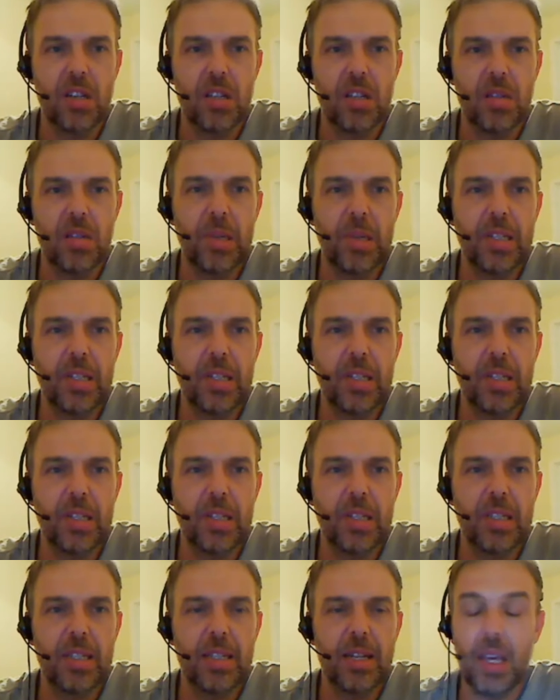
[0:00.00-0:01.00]
But
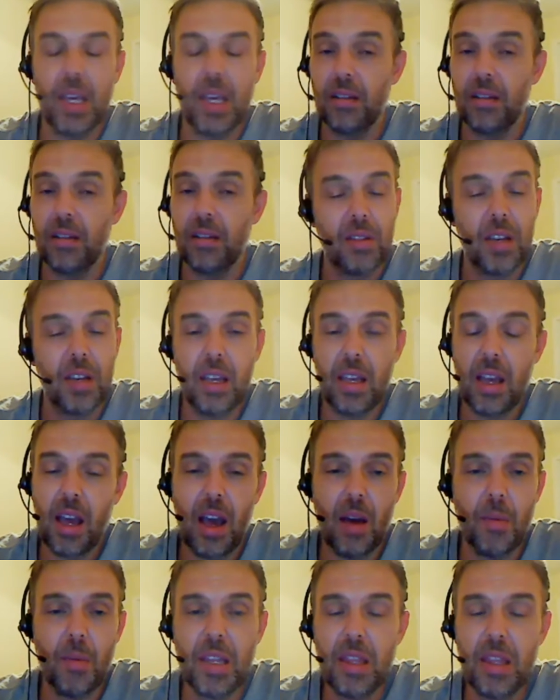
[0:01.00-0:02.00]
yeah,
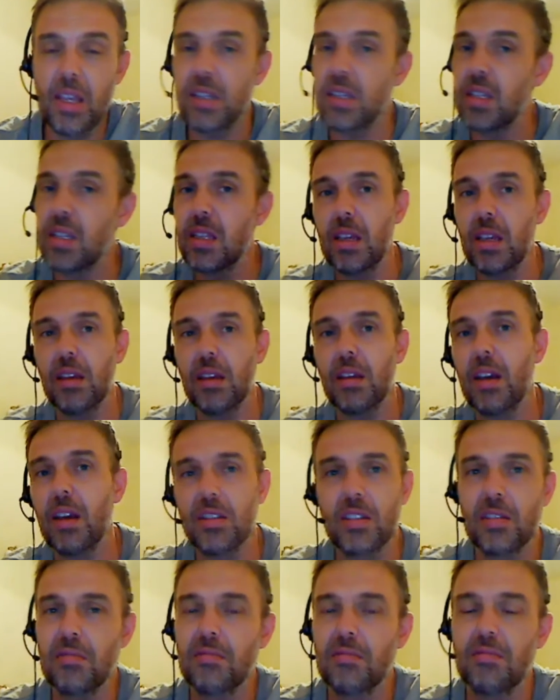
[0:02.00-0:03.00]
I mean, this thing
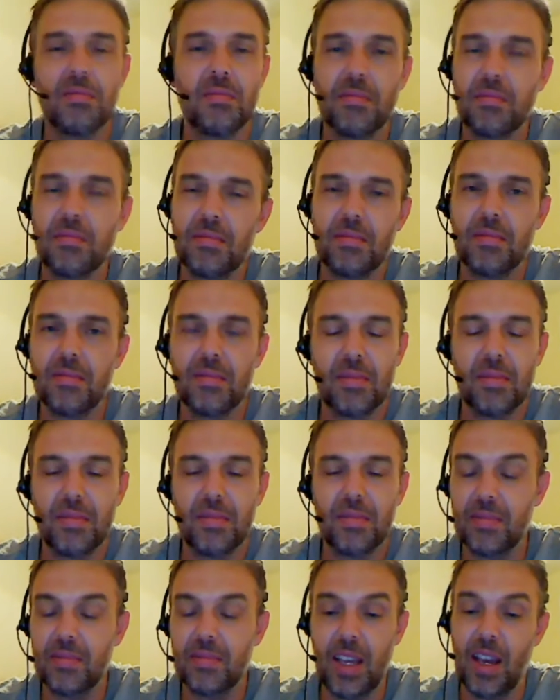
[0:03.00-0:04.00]
has.
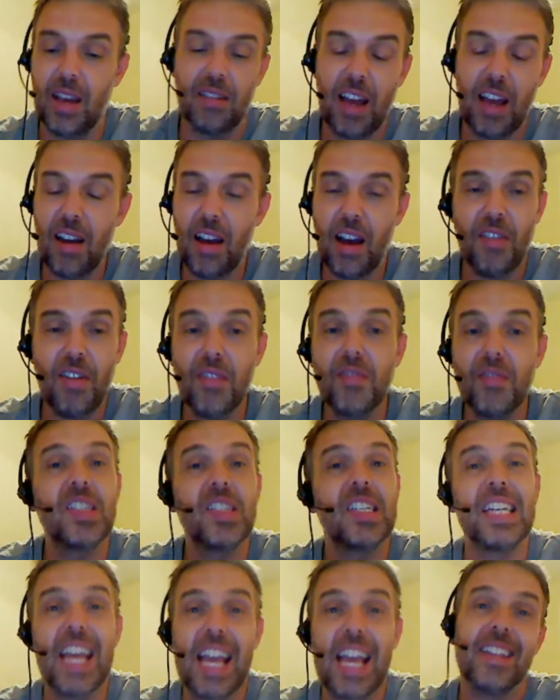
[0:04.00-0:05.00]
Yeah, I haven't
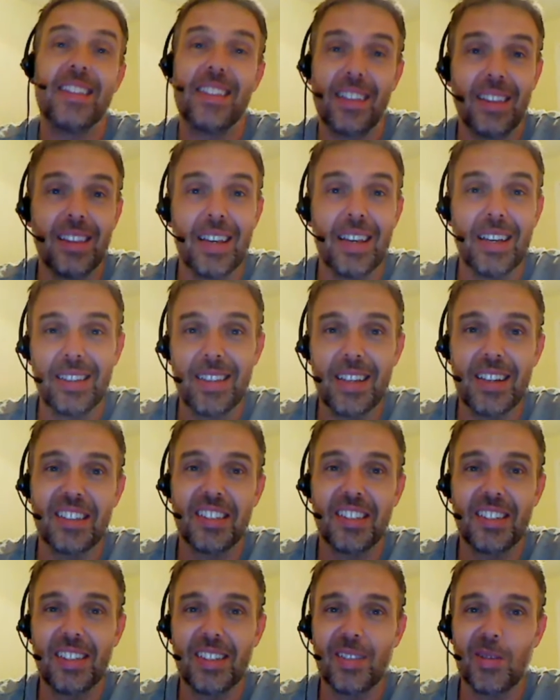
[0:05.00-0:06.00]
seen anything like this,
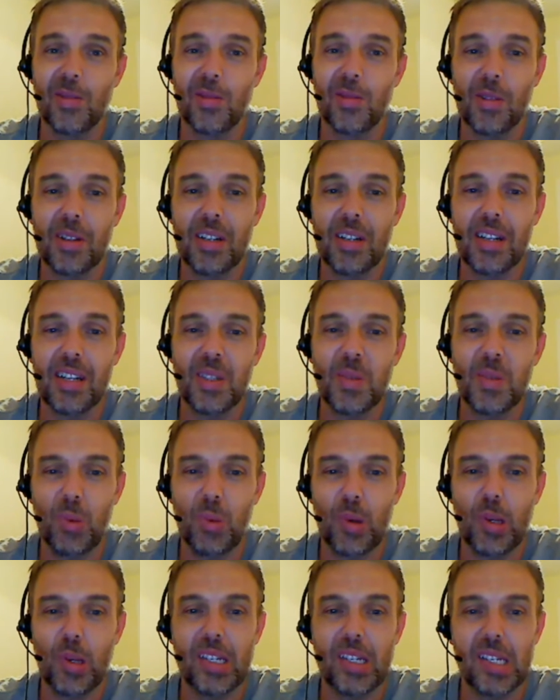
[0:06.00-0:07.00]
so it's
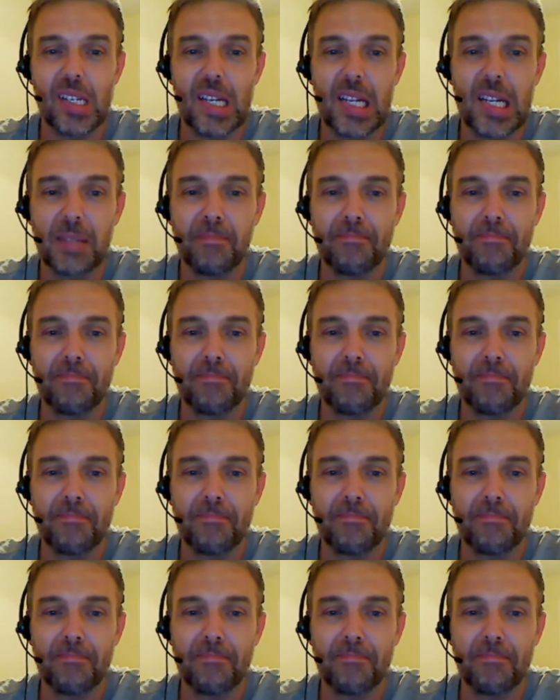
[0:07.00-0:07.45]
pretty stunning.